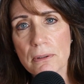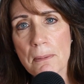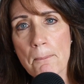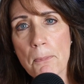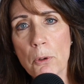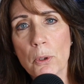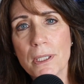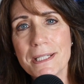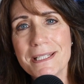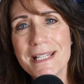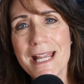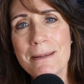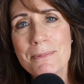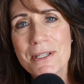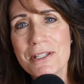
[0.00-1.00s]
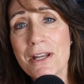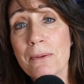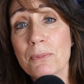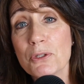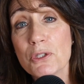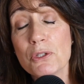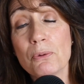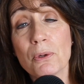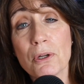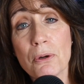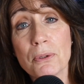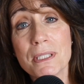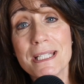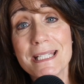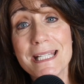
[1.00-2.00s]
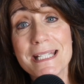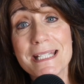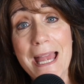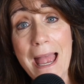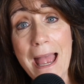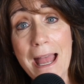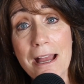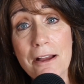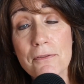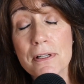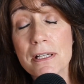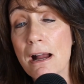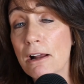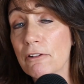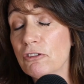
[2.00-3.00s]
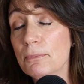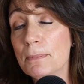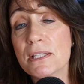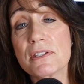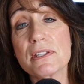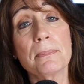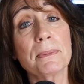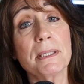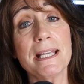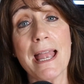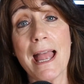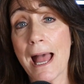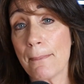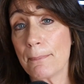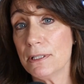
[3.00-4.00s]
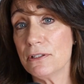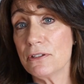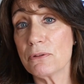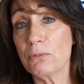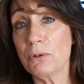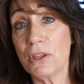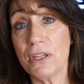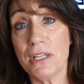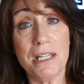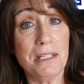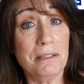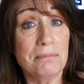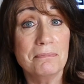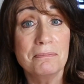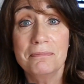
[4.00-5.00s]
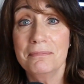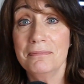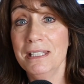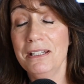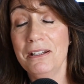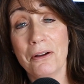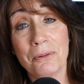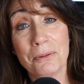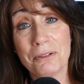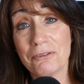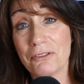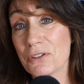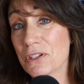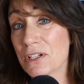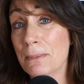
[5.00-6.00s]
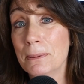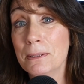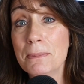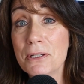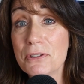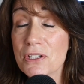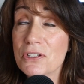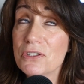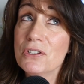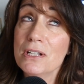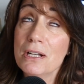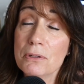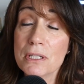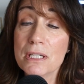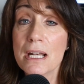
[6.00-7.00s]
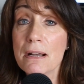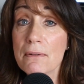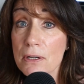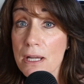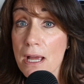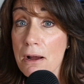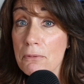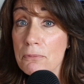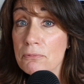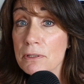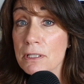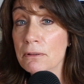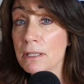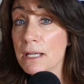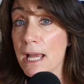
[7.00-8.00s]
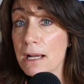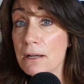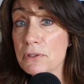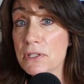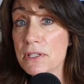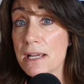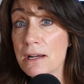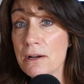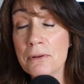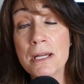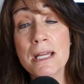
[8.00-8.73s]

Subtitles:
those are important names and numbers you are going to need to have. God forbid something happens within, you know, the first couple of months. Because, you know, you never know. You're in a house